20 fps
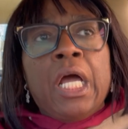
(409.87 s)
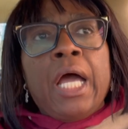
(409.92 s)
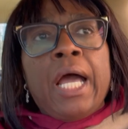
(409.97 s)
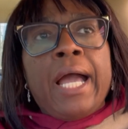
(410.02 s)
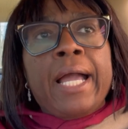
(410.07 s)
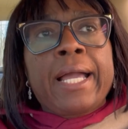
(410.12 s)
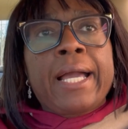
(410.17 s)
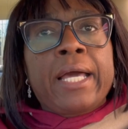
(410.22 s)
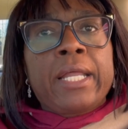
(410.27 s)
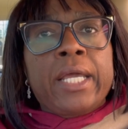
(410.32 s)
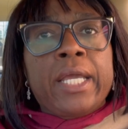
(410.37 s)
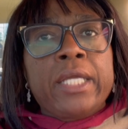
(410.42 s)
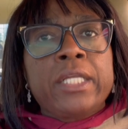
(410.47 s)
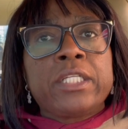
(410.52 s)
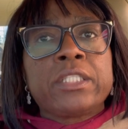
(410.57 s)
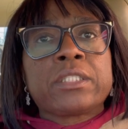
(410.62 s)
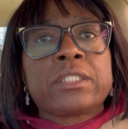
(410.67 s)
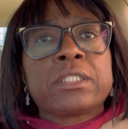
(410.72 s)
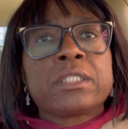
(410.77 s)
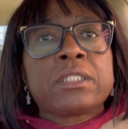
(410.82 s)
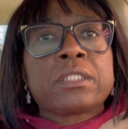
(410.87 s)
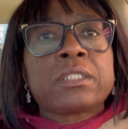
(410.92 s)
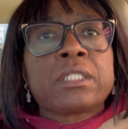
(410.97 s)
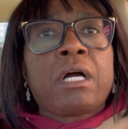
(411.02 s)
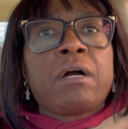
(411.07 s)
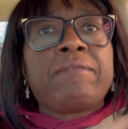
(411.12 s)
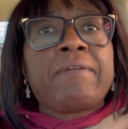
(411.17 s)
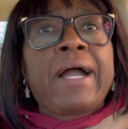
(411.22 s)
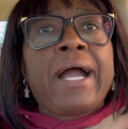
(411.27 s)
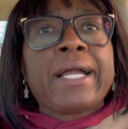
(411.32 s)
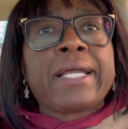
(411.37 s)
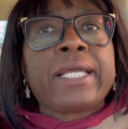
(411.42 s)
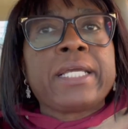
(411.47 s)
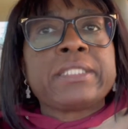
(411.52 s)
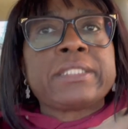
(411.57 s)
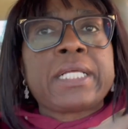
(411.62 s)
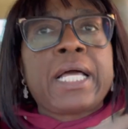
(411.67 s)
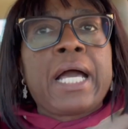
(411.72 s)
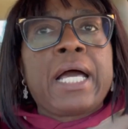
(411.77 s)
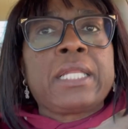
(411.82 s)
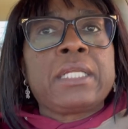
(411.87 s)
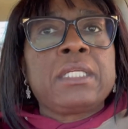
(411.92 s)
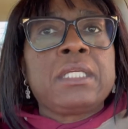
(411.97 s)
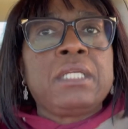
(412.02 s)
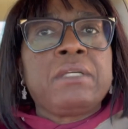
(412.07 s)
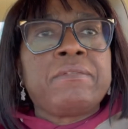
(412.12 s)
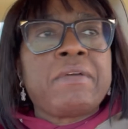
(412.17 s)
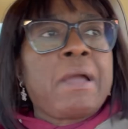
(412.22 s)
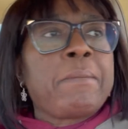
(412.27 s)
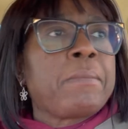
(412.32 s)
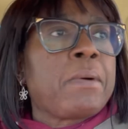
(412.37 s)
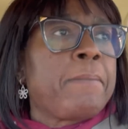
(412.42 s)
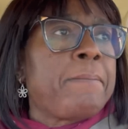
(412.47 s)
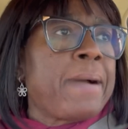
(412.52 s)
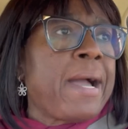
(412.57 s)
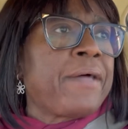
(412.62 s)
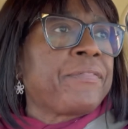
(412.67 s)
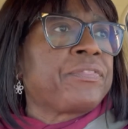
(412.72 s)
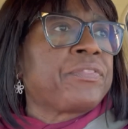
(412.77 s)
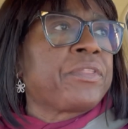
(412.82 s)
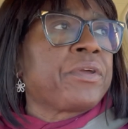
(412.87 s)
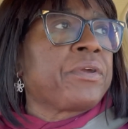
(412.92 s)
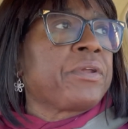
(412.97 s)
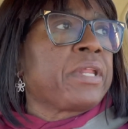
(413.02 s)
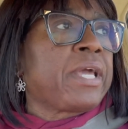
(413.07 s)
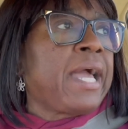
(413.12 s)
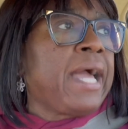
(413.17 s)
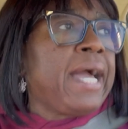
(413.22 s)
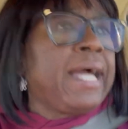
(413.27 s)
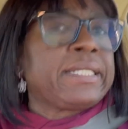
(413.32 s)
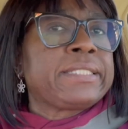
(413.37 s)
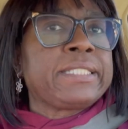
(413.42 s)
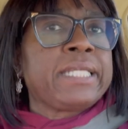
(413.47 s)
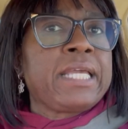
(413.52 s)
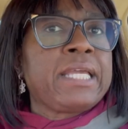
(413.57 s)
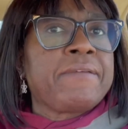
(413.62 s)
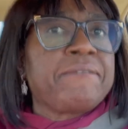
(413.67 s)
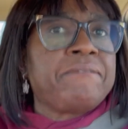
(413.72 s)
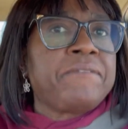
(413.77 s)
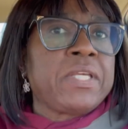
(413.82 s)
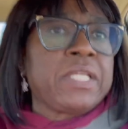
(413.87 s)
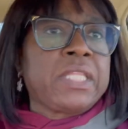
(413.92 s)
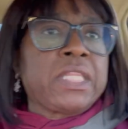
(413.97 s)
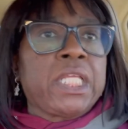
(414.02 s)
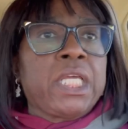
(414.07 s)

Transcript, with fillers: I got eighty cents off. I guess I'll leave Amber about thirty. I'll take fifty.